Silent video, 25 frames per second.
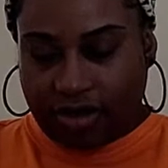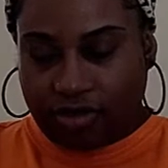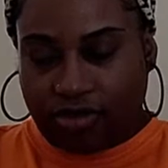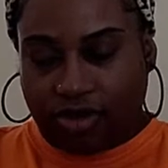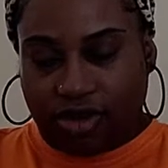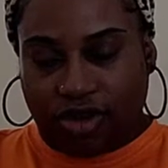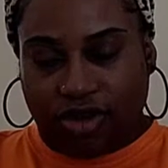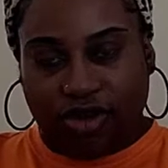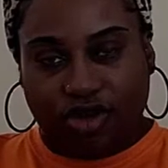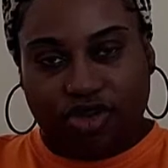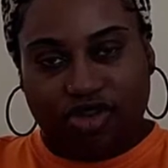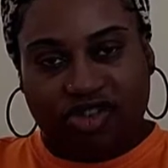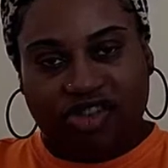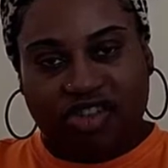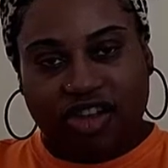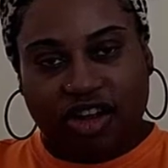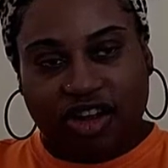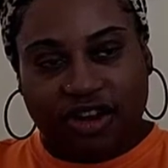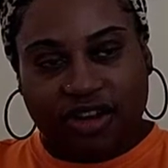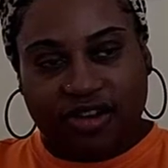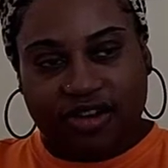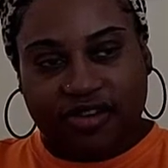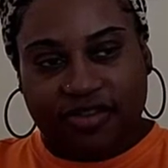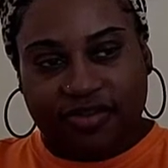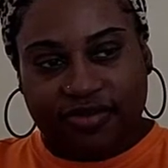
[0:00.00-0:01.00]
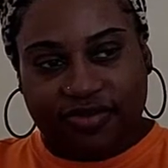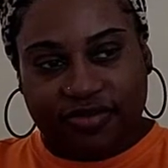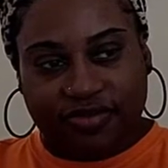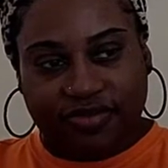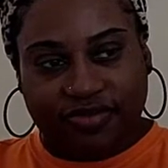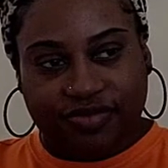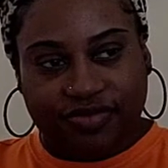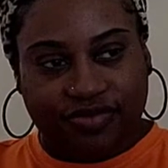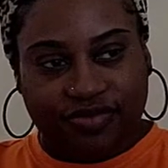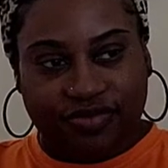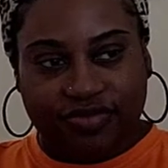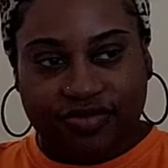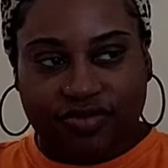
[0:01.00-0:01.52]
when you start
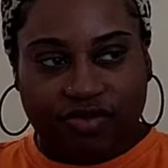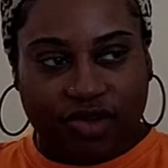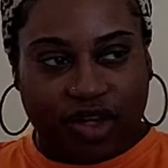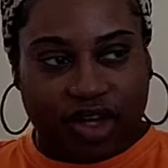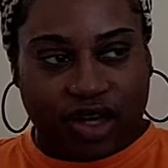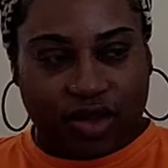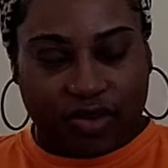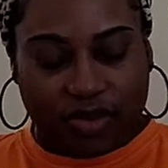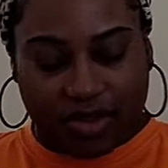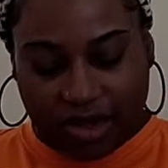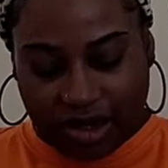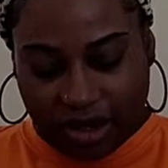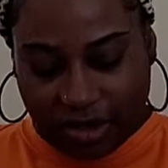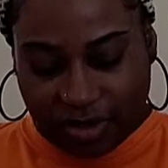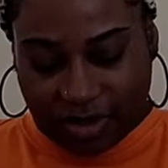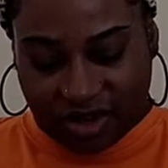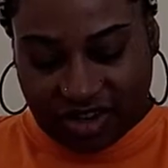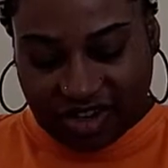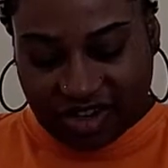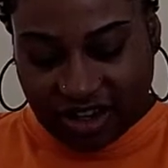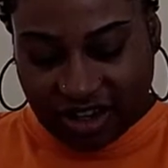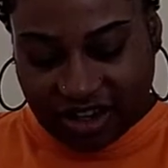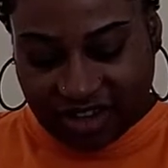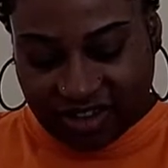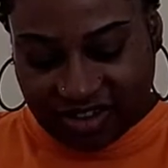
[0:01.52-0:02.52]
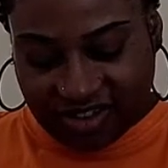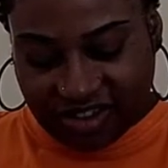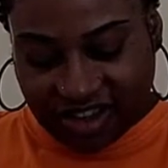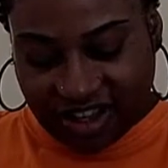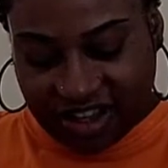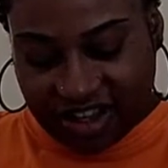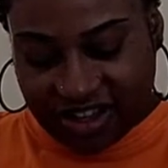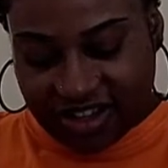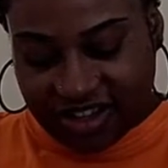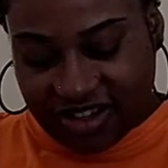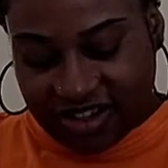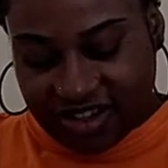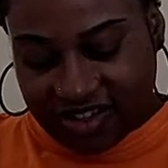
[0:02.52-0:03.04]
becoming almost like a
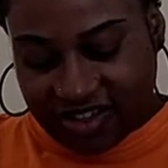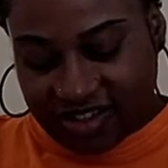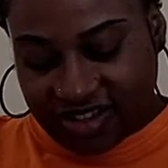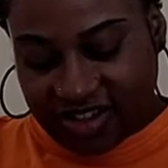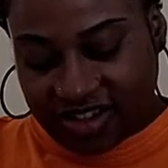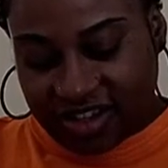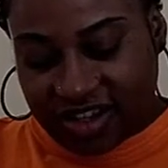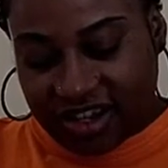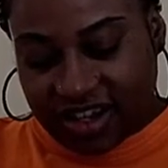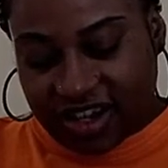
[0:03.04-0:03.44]
scientist,